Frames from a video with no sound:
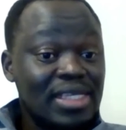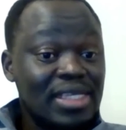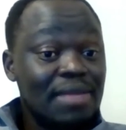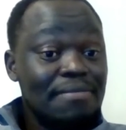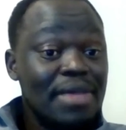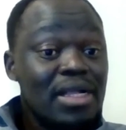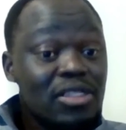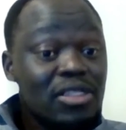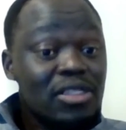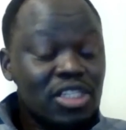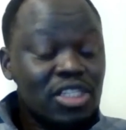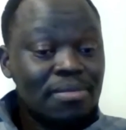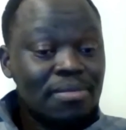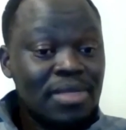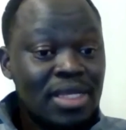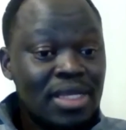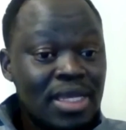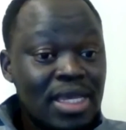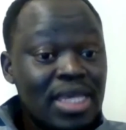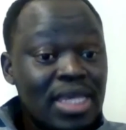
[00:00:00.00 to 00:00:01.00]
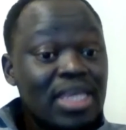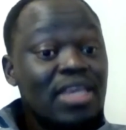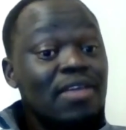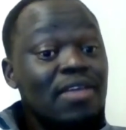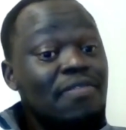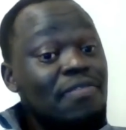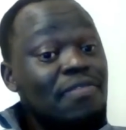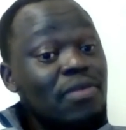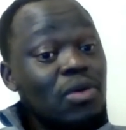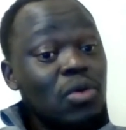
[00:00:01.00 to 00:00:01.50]
Belgium,
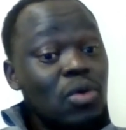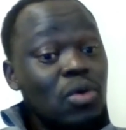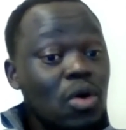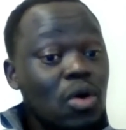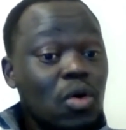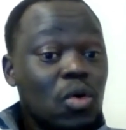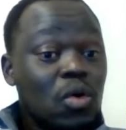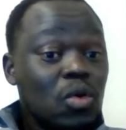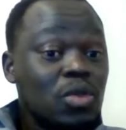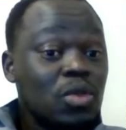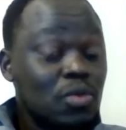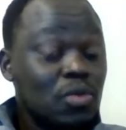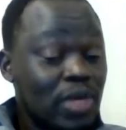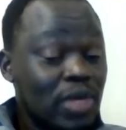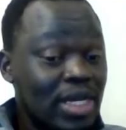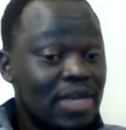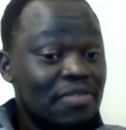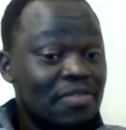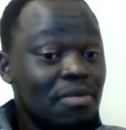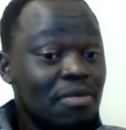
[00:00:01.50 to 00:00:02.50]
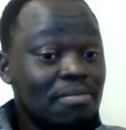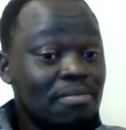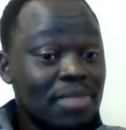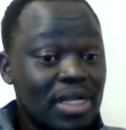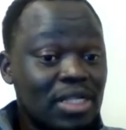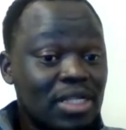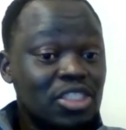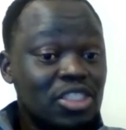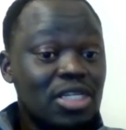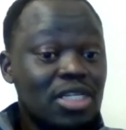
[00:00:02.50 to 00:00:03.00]
he flew all the way from
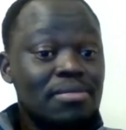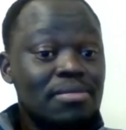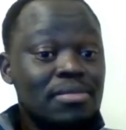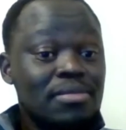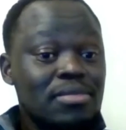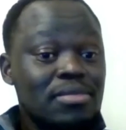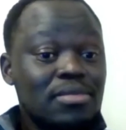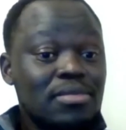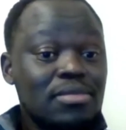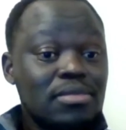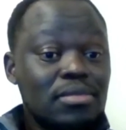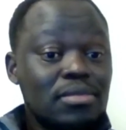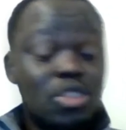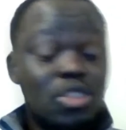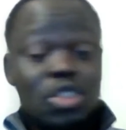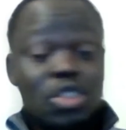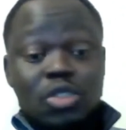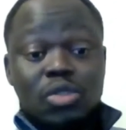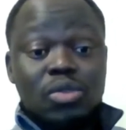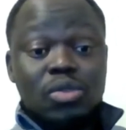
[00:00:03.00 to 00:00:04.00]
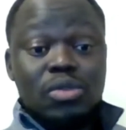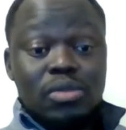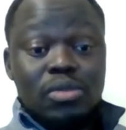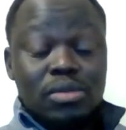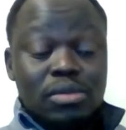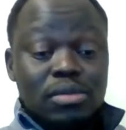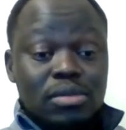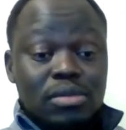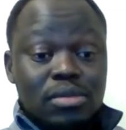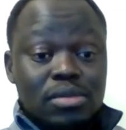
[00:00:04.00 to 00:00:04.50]
Belgium
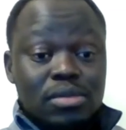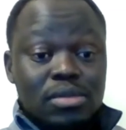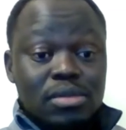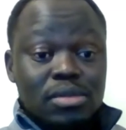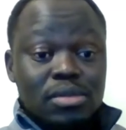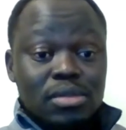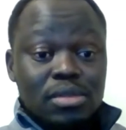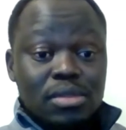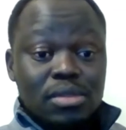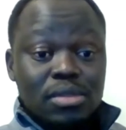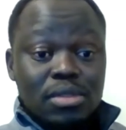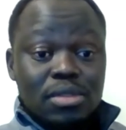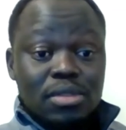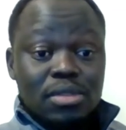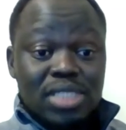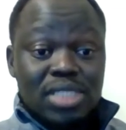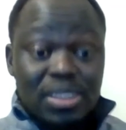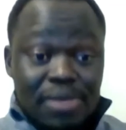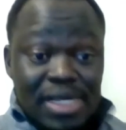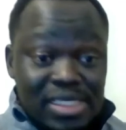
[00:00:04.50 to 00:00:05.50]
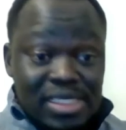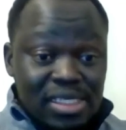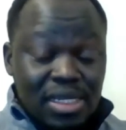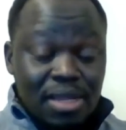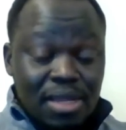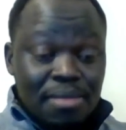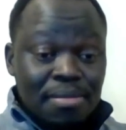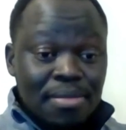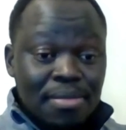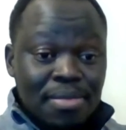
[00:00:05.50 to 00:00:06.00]
to Dar es
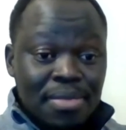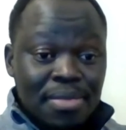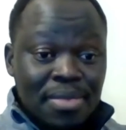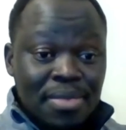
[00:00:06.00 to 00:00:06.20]
Salaam.